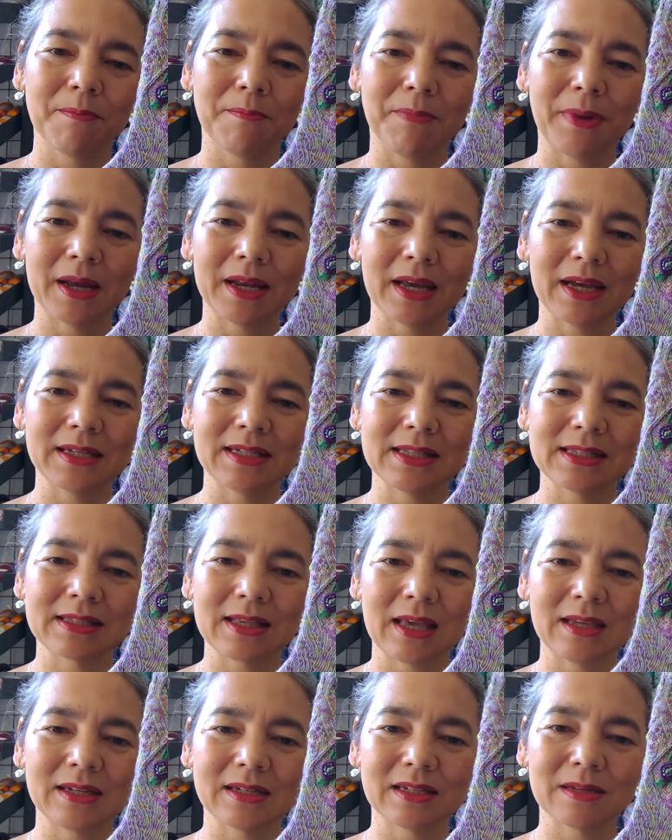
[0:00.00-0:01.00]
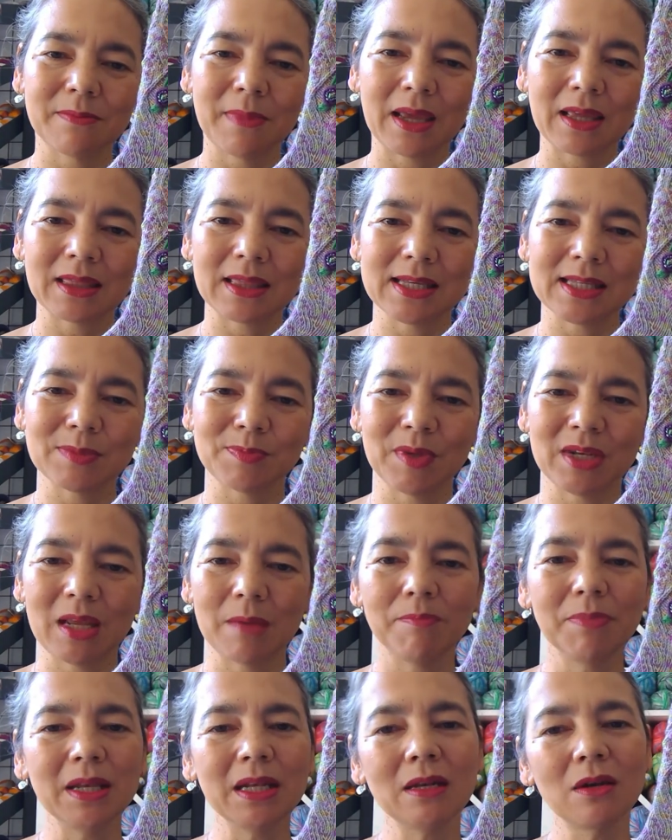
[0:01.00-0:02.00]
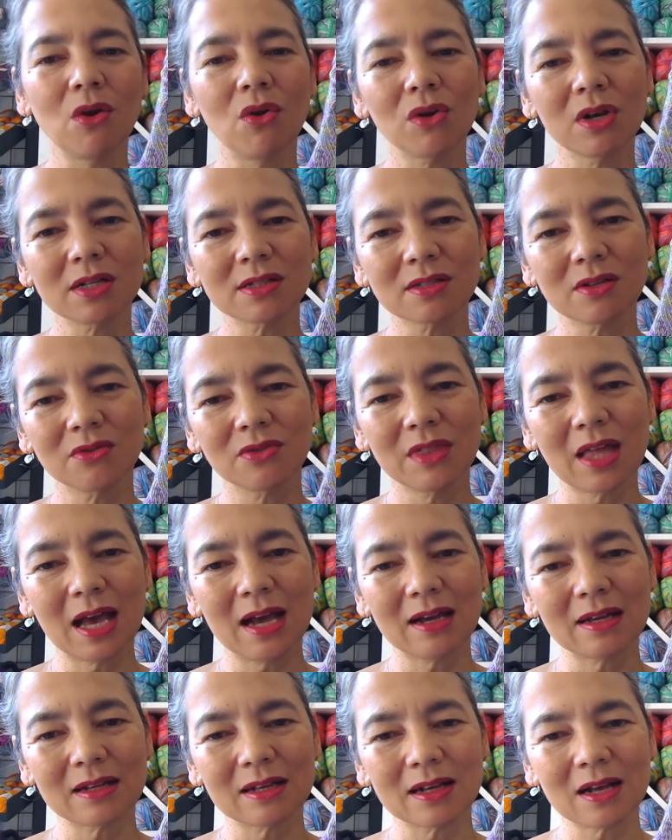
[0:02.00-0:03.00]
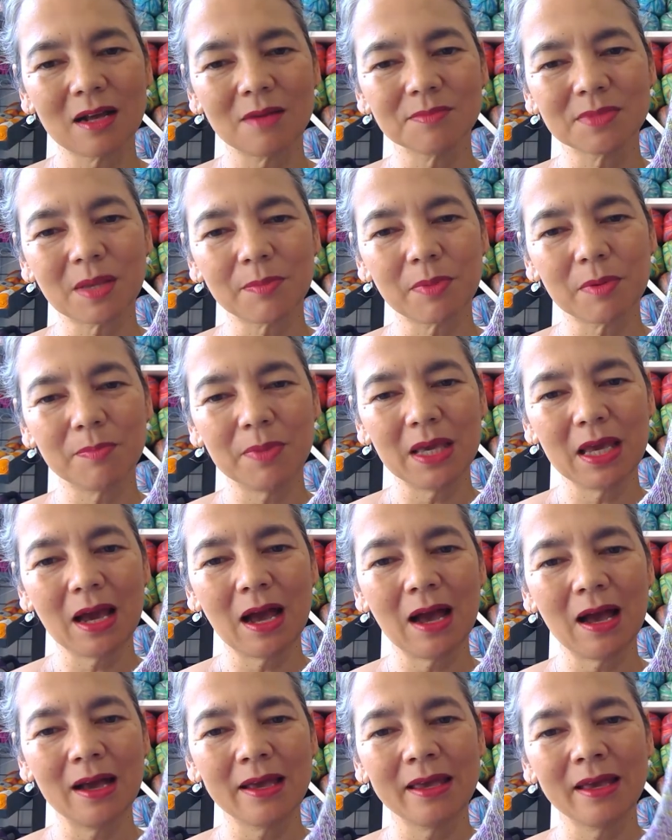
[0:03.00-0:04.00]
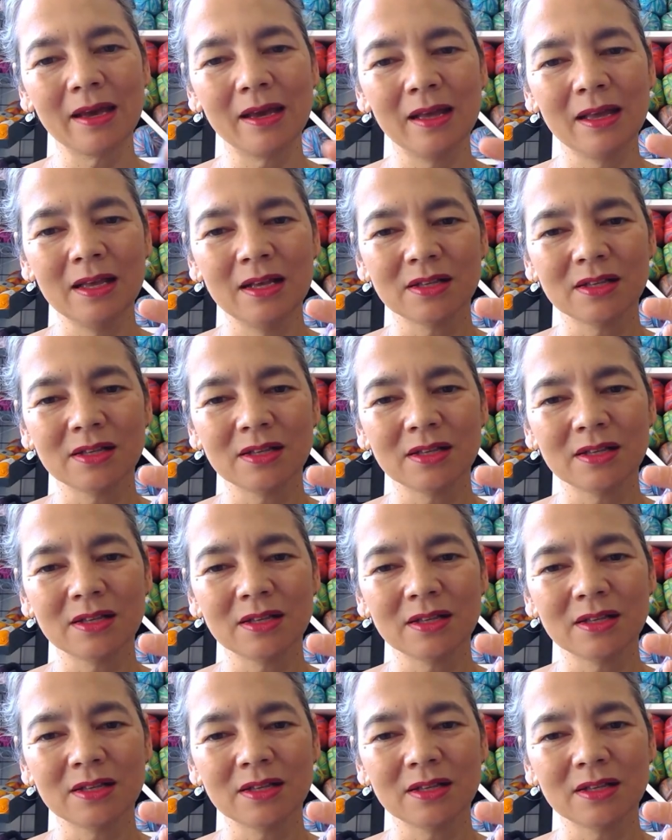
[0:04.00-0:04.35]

but I decided to make this bit a bit longer so that comes up a bit higher.